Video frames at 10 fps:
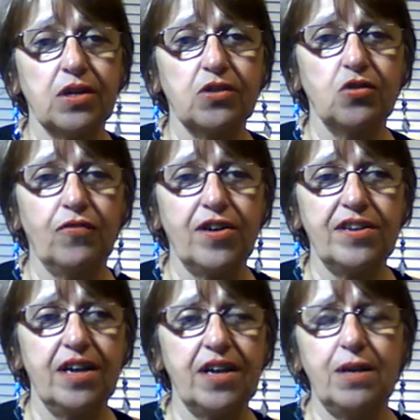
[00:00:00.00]
don't know if I
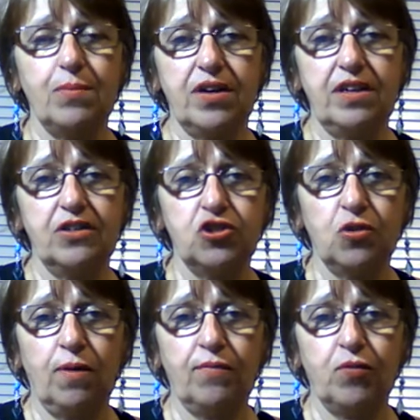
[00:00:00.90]
get anybody to
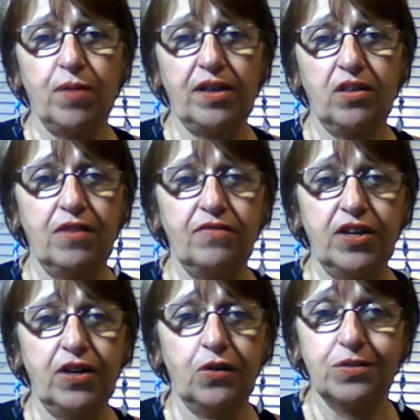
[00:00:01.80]
show up for my live
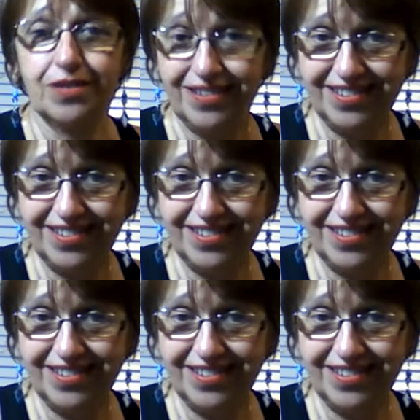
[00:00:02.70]
videos.